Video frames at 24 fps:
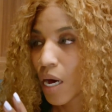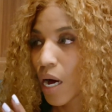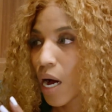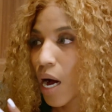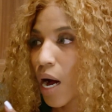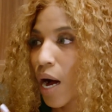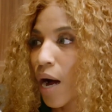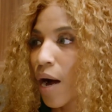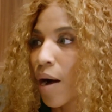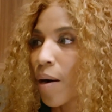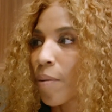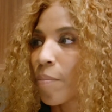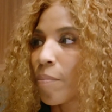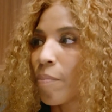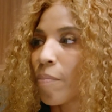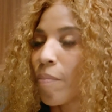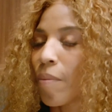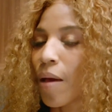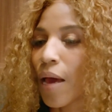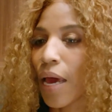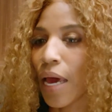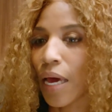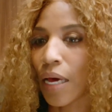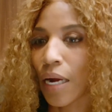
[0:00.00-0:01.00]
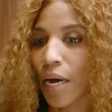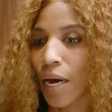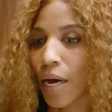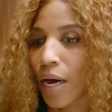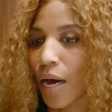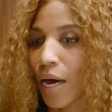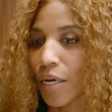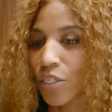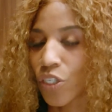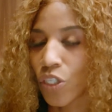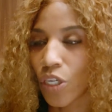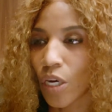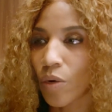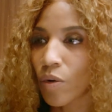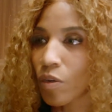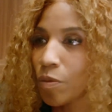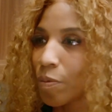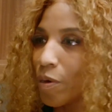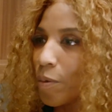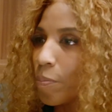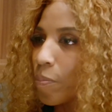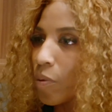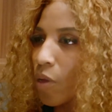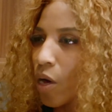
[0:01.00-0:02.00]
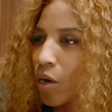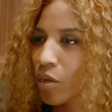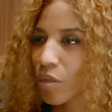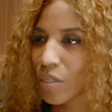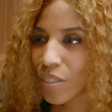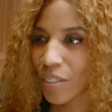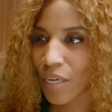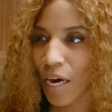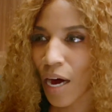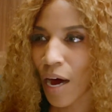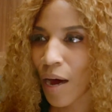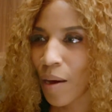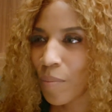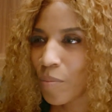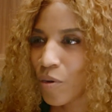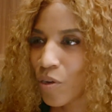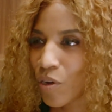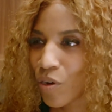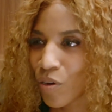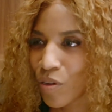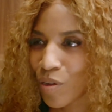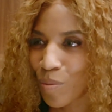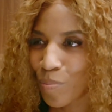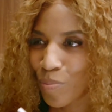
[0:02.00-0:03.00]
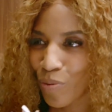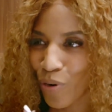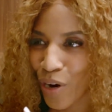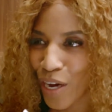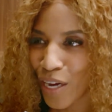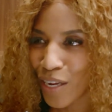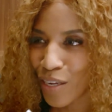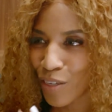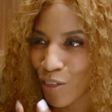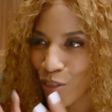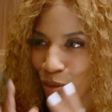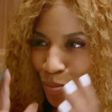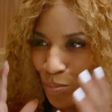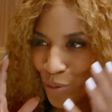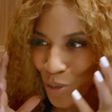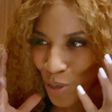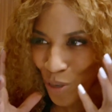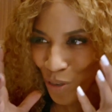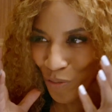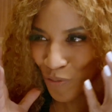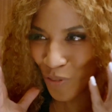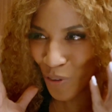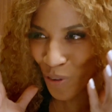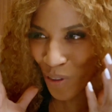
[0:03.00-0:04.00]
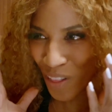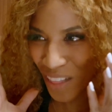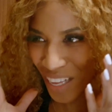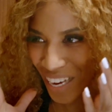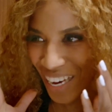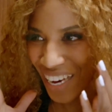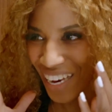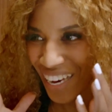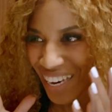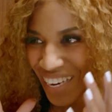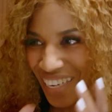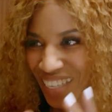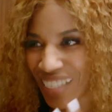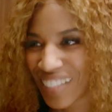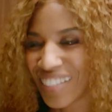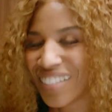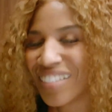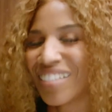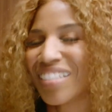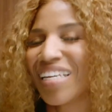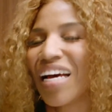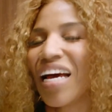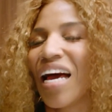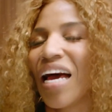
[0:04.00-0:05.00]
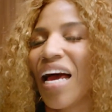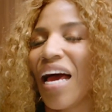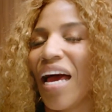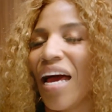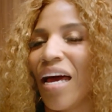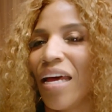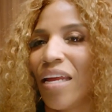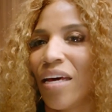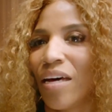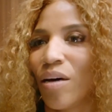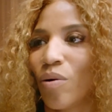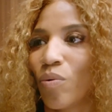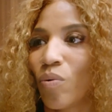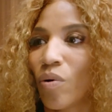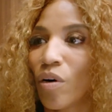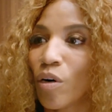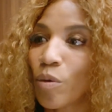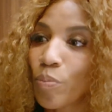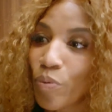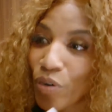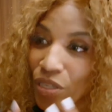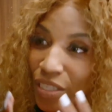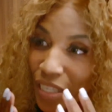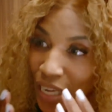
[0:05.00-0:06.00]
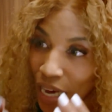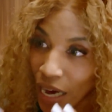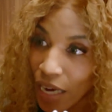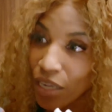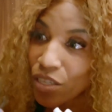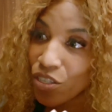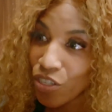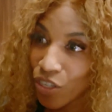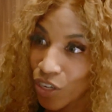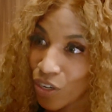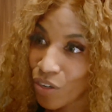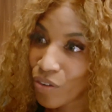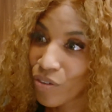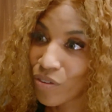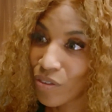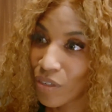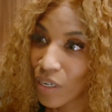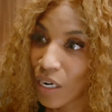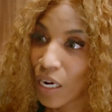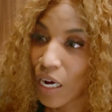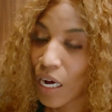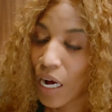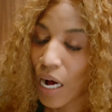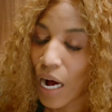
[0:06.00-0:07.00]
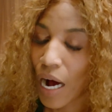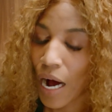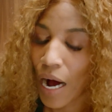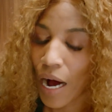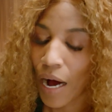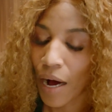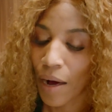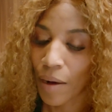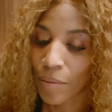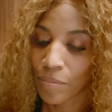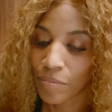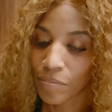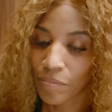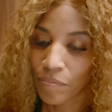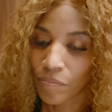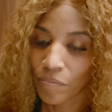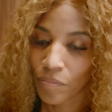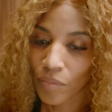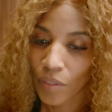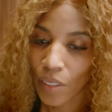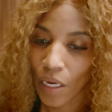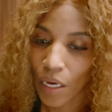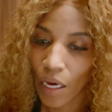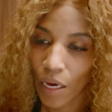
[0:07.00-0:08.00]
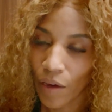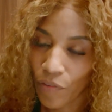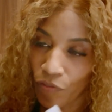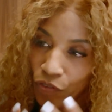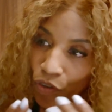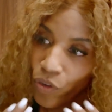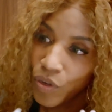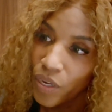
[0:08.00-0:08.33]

And I share with people all the time, the brain is a beautiful thing, and it will protect you if you